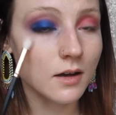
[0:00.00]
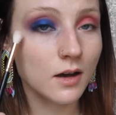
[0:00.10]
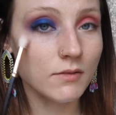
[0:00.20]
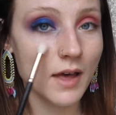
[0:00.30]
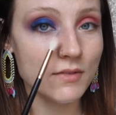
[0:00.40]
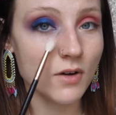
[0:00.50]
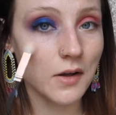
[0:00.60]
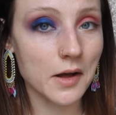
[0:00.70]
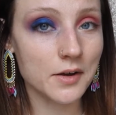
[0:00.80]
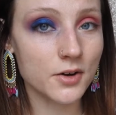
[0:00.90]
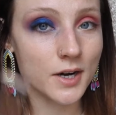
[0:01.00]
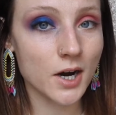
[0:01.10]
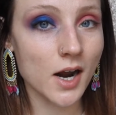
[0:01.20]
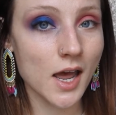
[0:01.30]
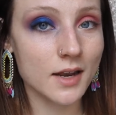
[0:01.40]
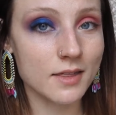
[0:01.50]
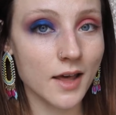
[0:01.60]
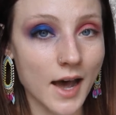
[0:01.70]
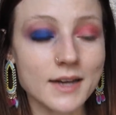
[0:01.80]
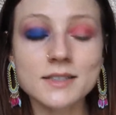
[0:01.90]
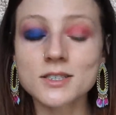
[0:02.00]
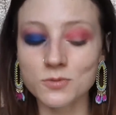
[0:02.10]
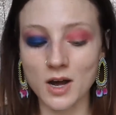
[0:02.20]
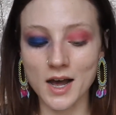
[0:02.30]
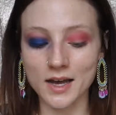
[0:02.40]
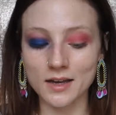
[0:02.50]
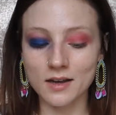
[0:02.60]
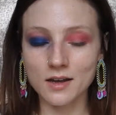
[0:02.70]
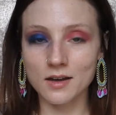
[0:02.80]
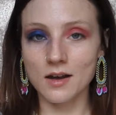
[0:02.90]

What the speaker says: of that fallout under here, and that is why